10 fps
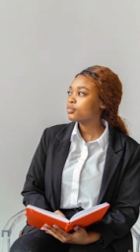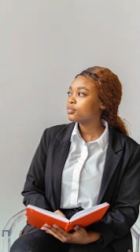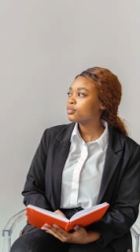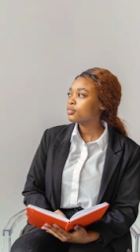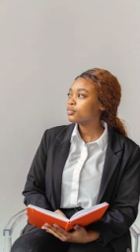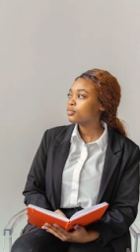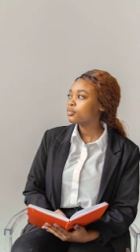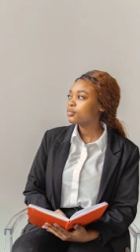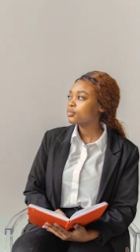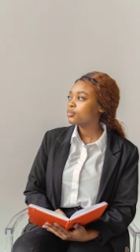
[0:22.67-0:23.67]

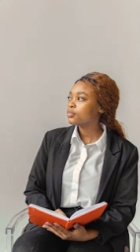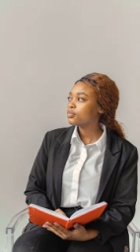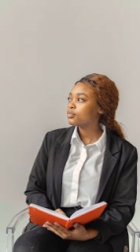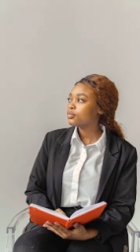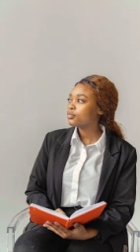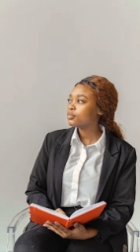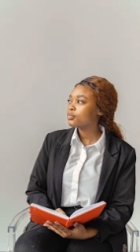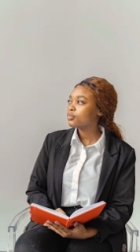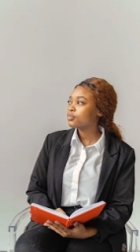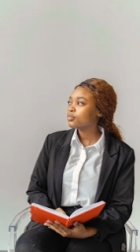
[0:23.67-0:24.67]
assessment of where we are,
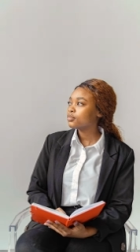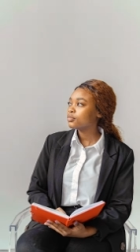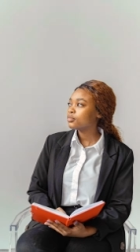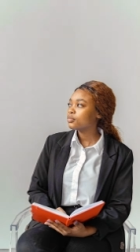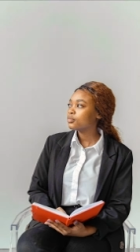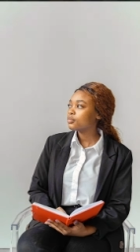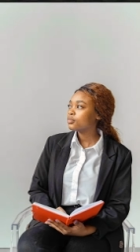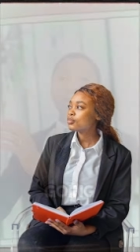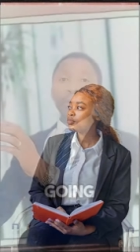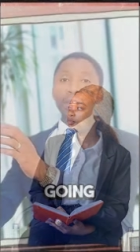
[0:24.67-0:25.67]
where we're
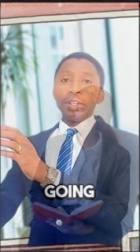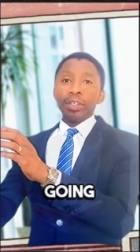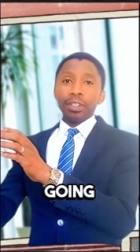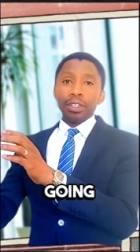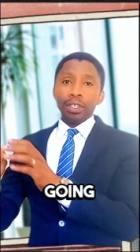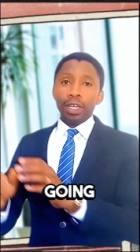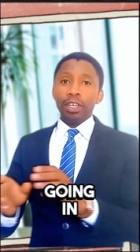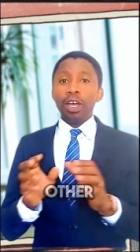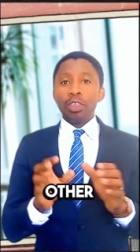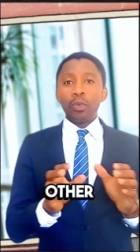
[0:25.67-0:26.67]
going, in
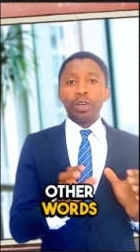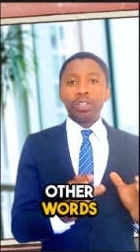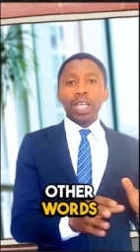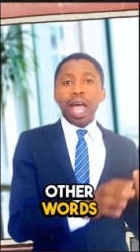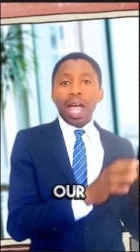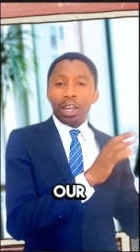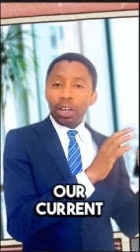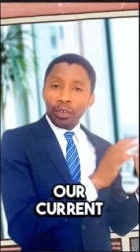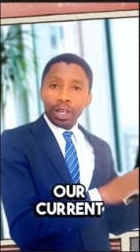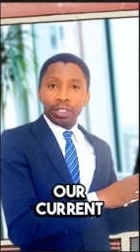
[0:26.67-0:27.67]
other words, our
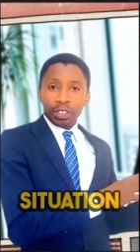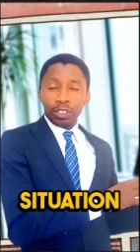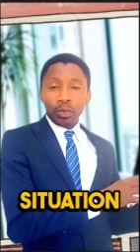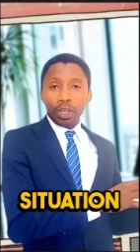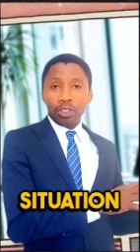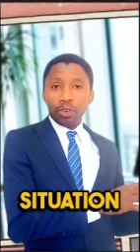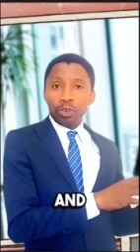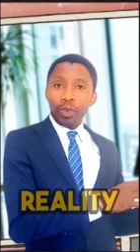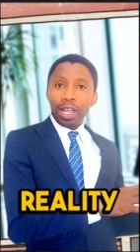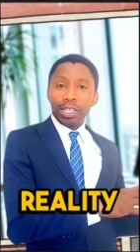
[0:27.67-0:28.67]
current situation
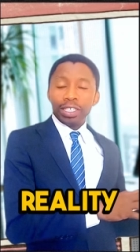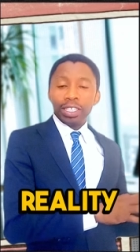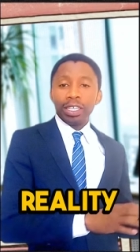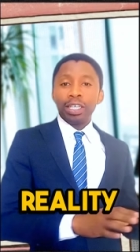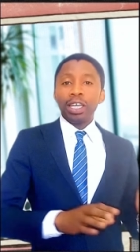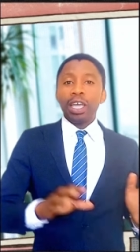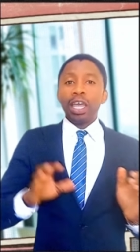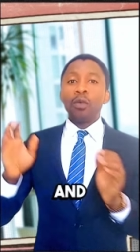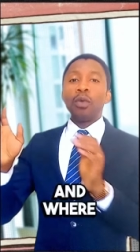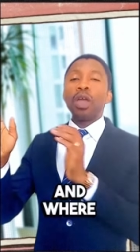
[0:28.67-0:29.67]
and reality
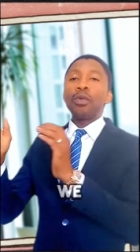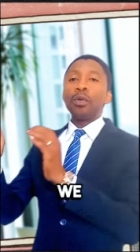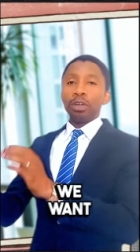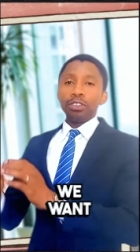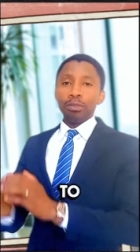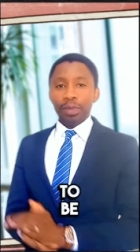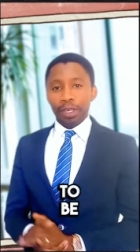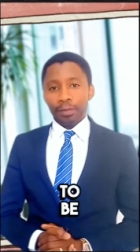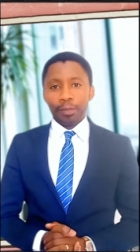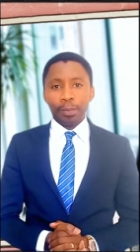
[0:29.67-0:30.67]
and where we want to
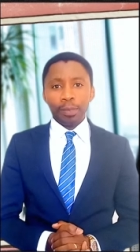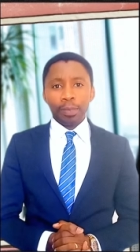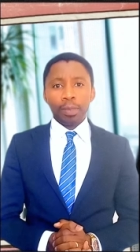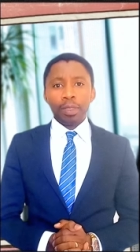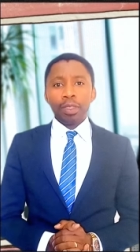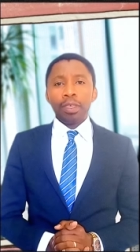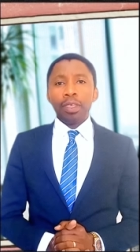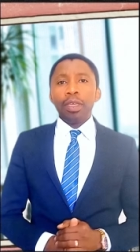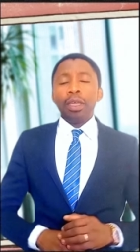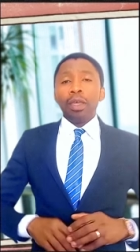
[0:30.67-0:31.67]
be.
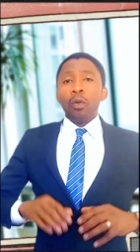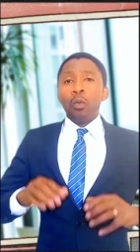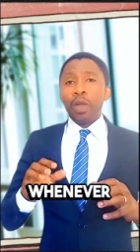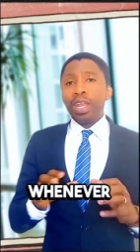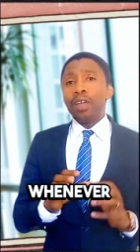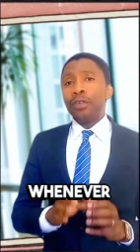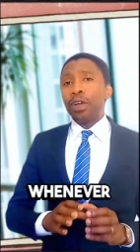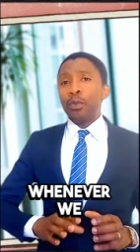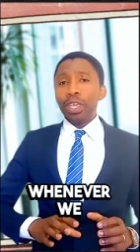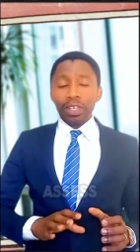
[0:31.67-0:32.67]

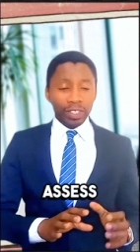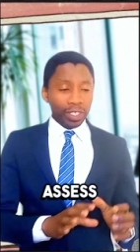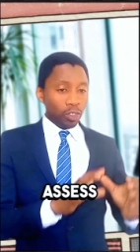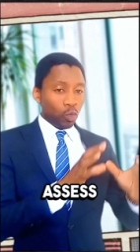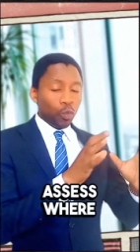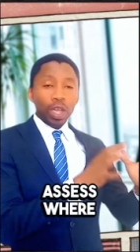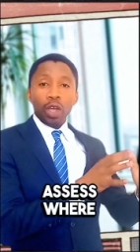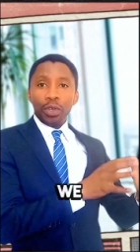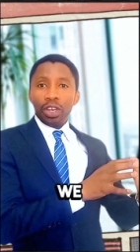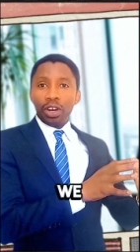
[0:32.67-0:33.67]
Whenever we assess where
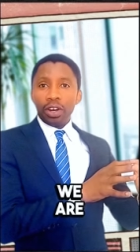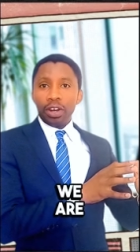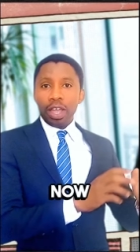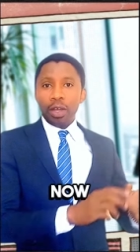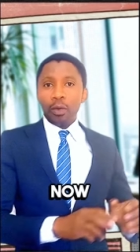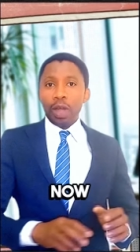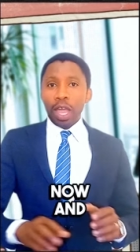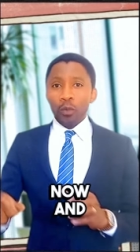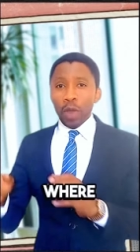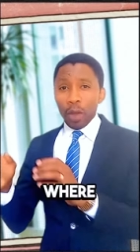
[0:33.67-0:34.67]
we are now
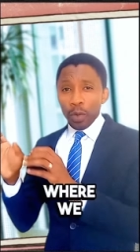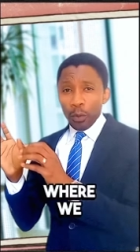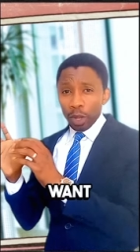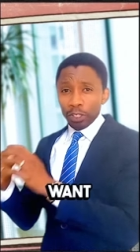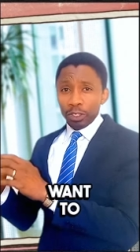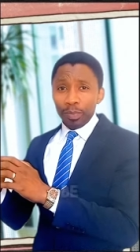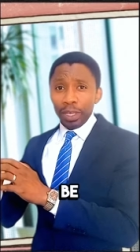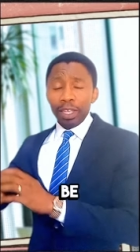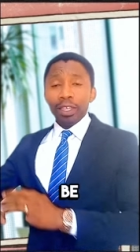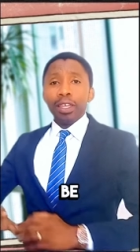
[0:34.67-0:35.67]
and where we want to be,